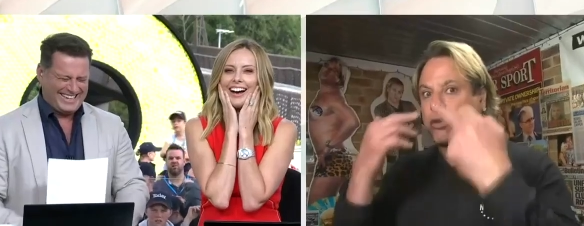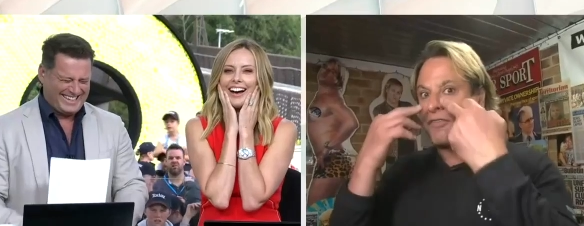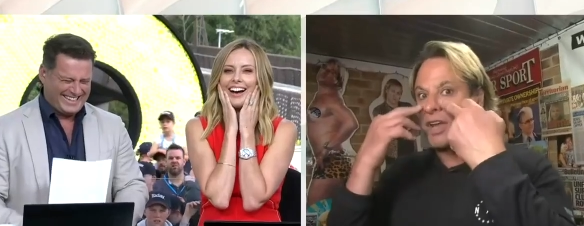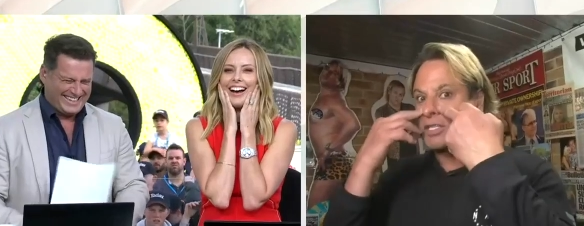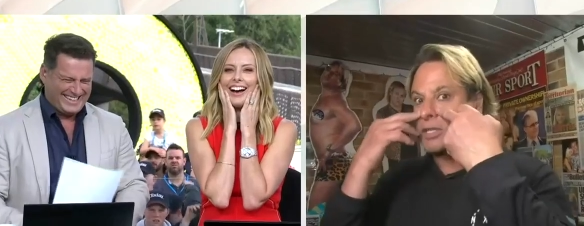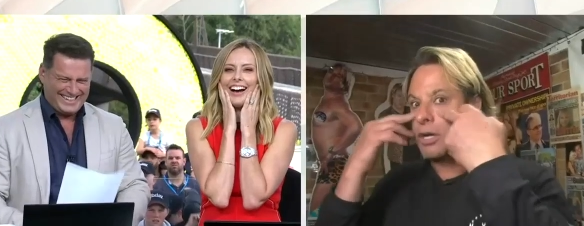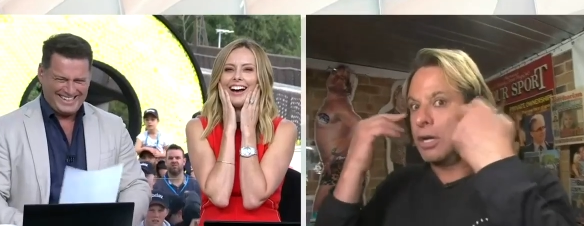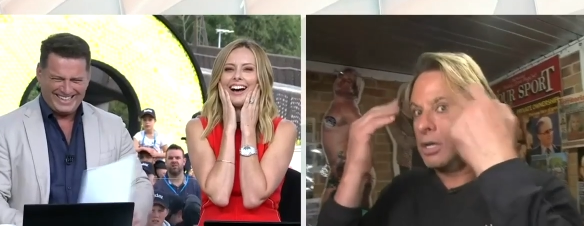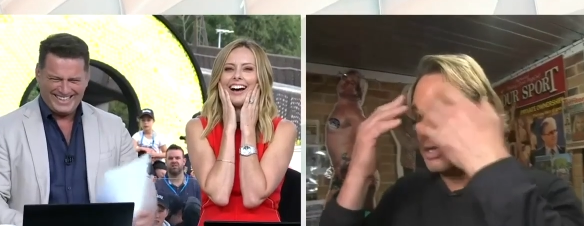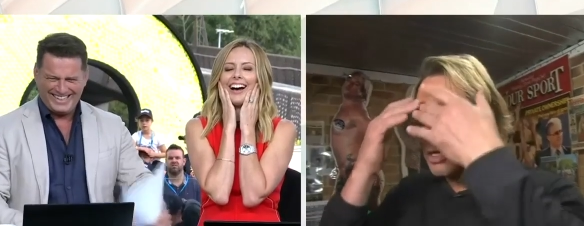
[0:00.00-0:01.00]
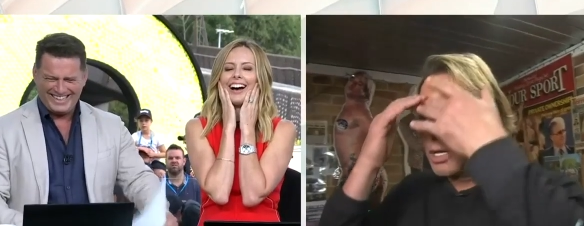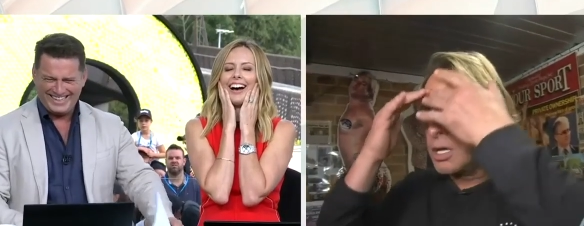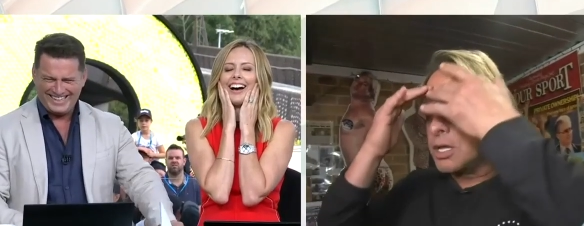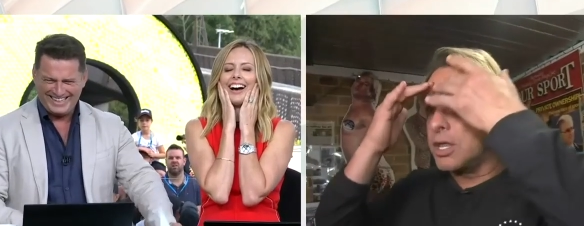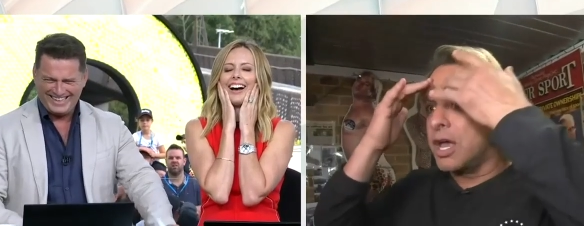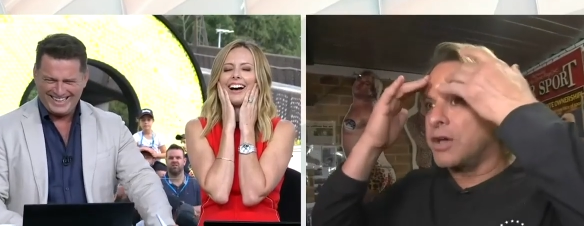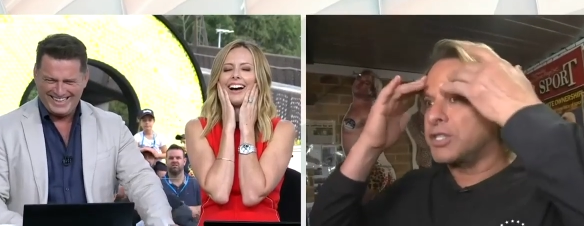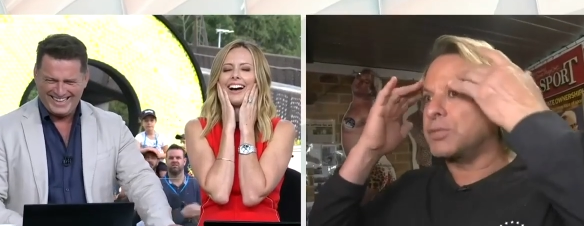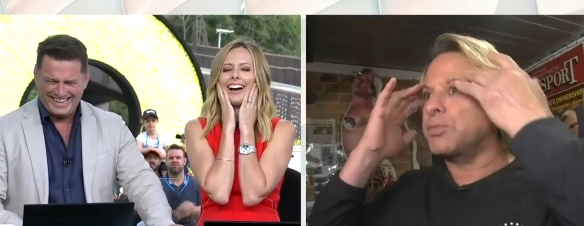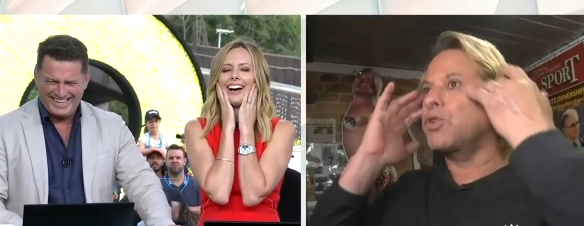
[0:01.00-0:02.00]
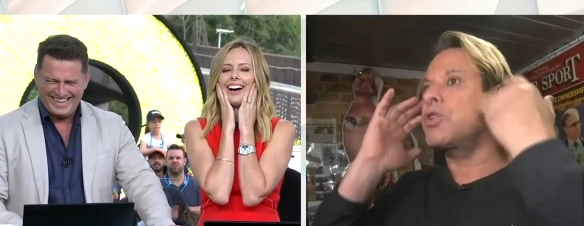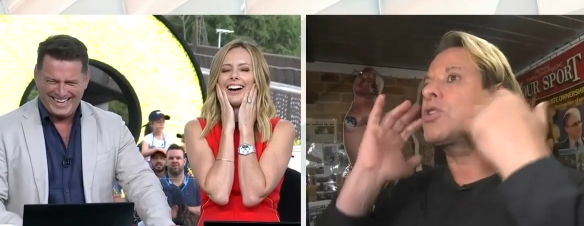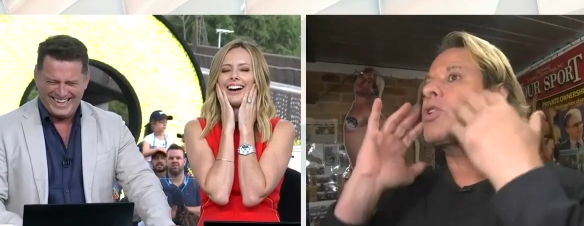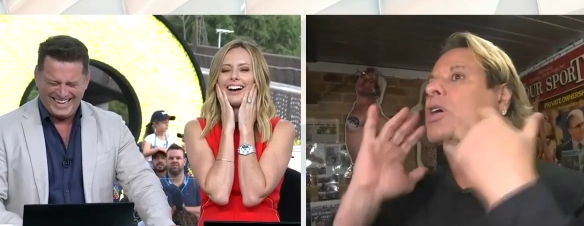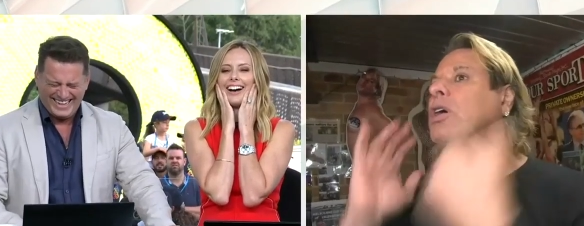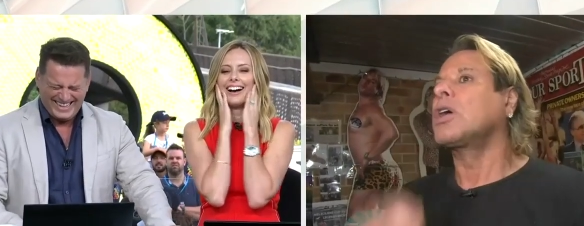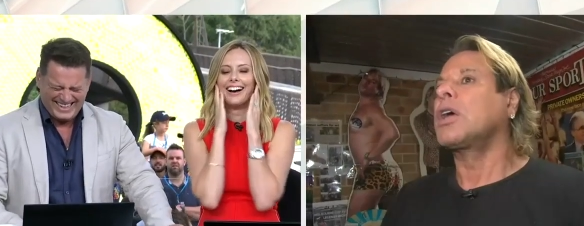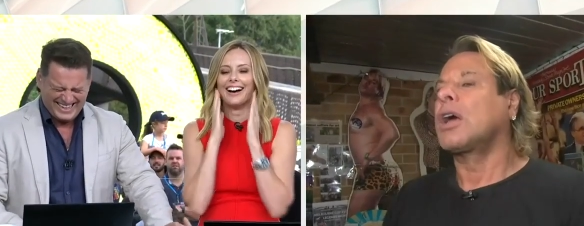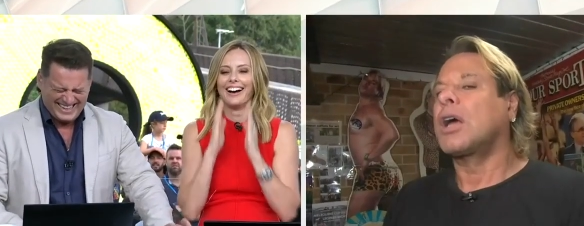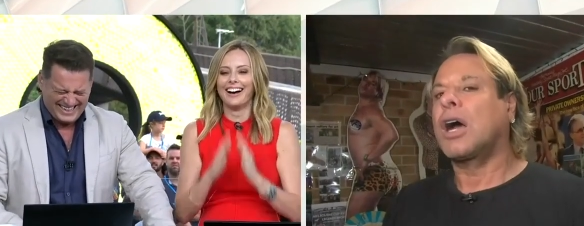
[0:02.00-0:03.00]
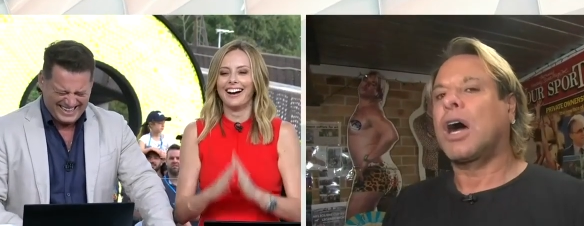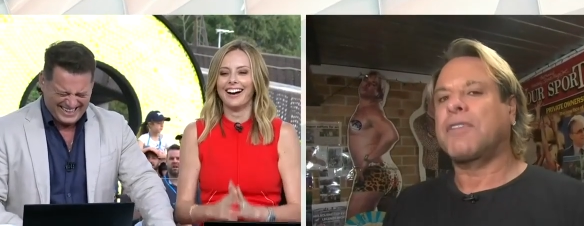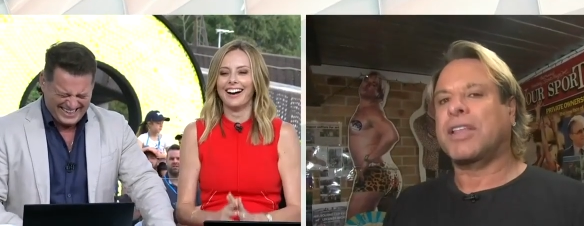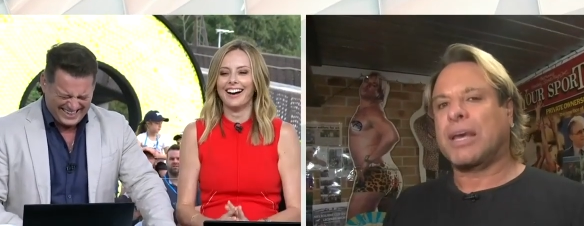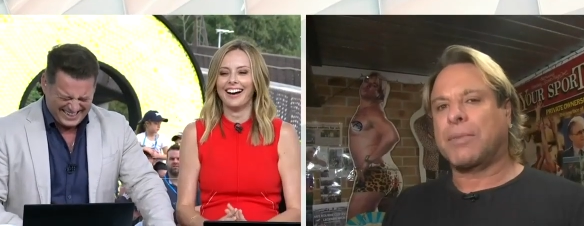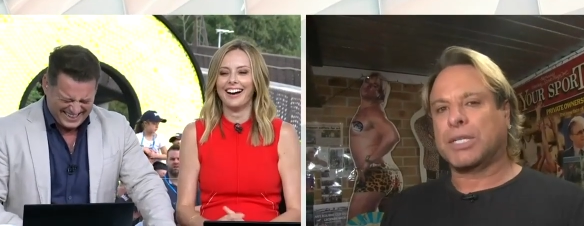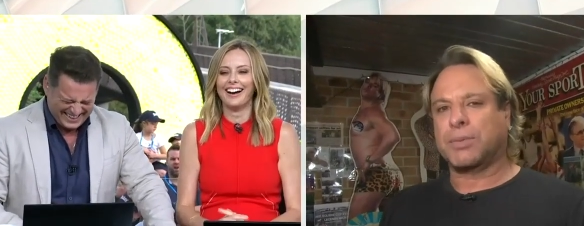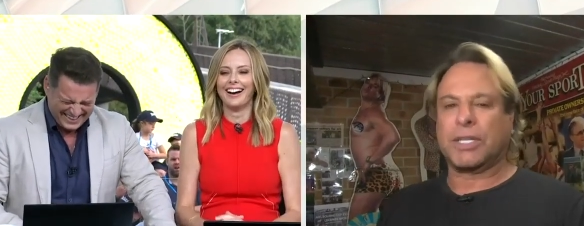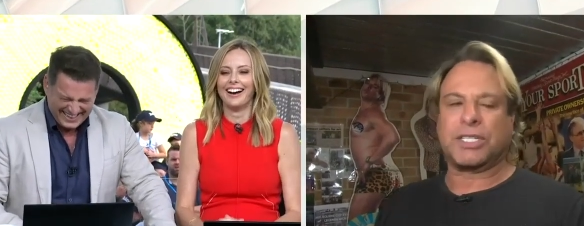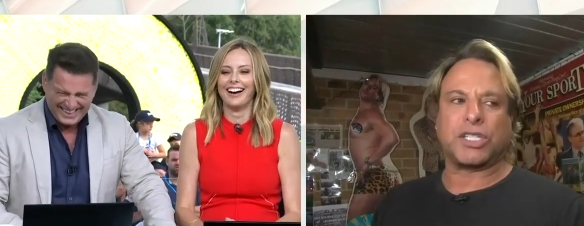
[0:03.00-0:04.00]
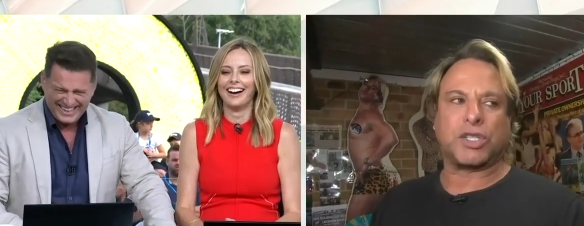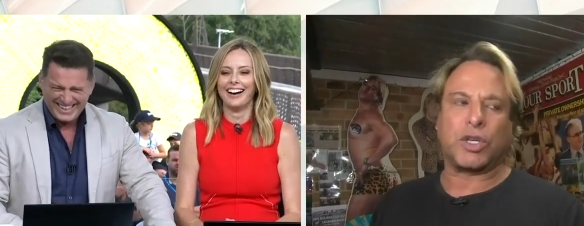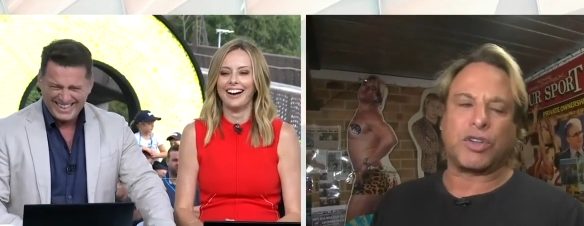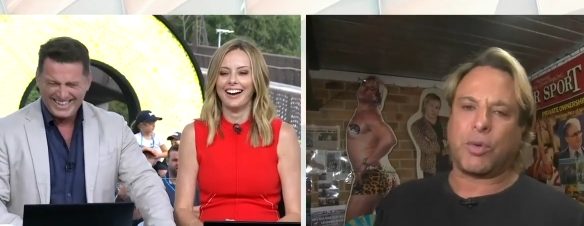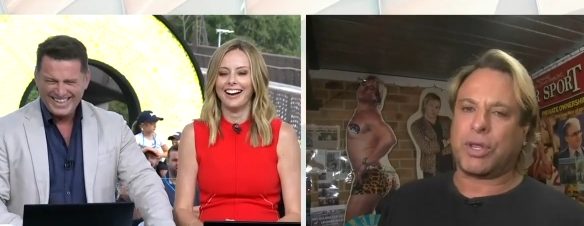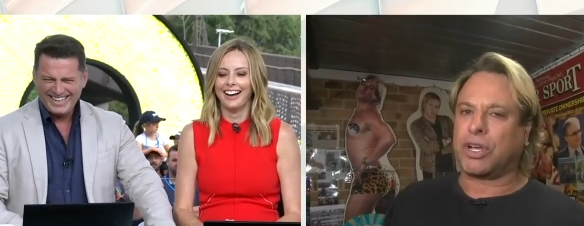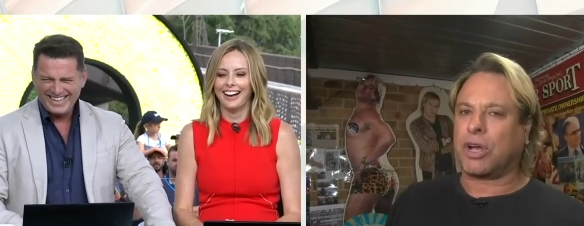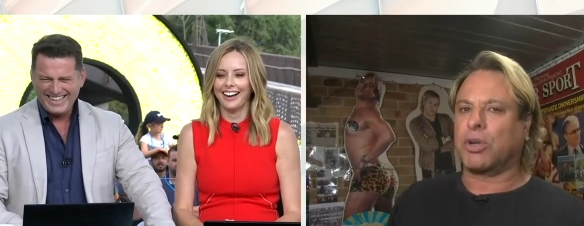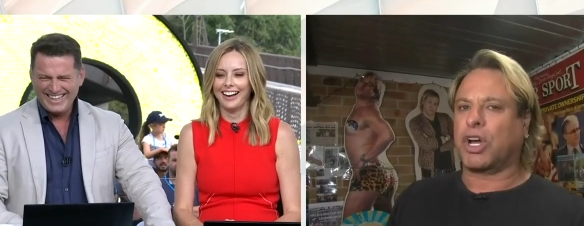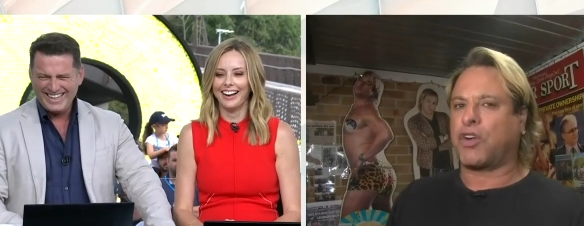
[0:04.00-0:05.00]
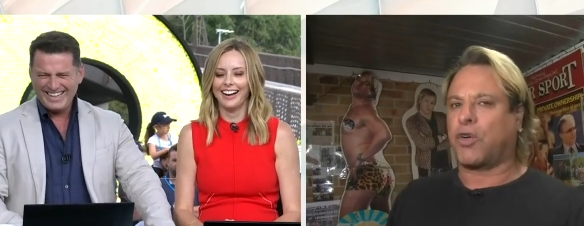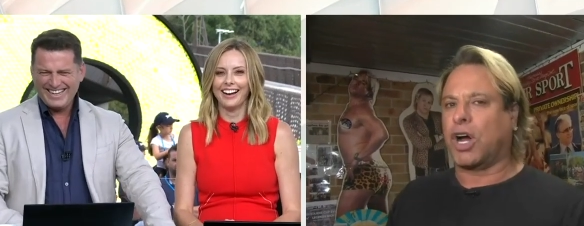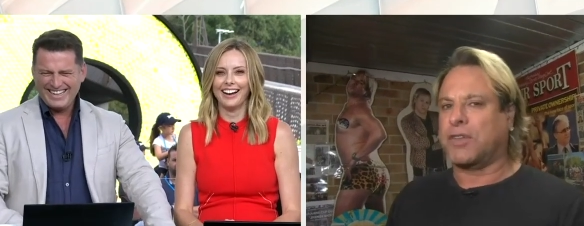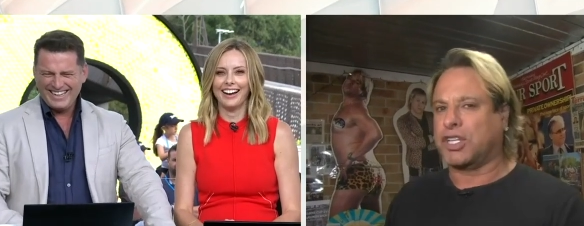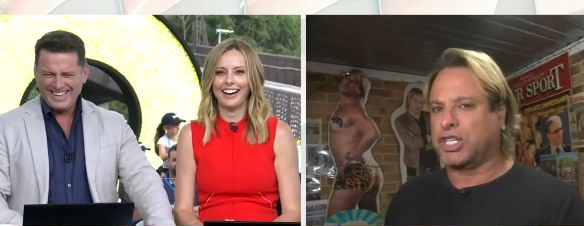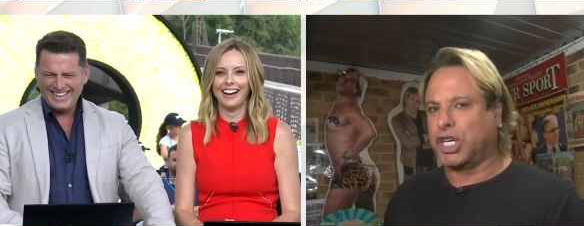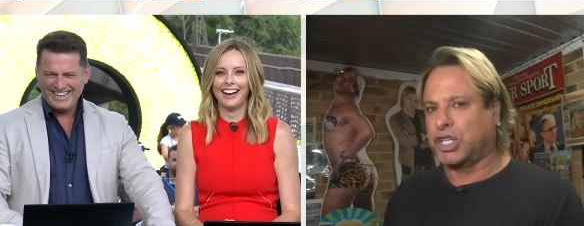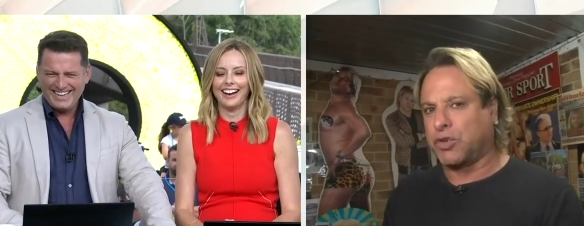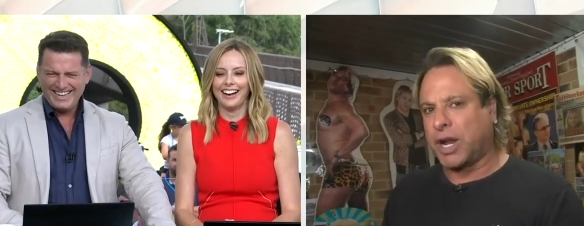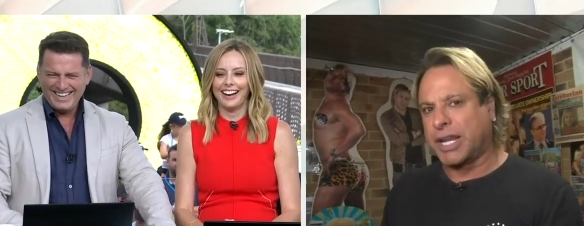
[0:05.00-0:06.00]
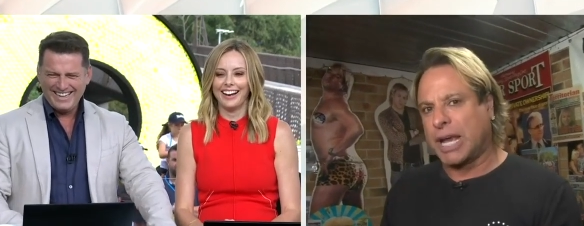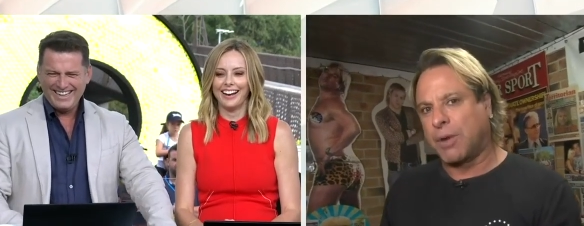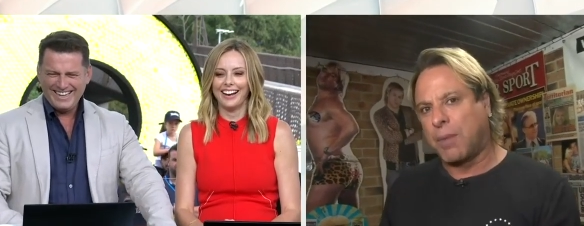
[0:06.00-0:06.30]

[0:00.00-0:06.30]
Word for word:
Speaker 1: the fat's gone. No smooth look. I've had that much plastic surgery. When I cry, the tears run down my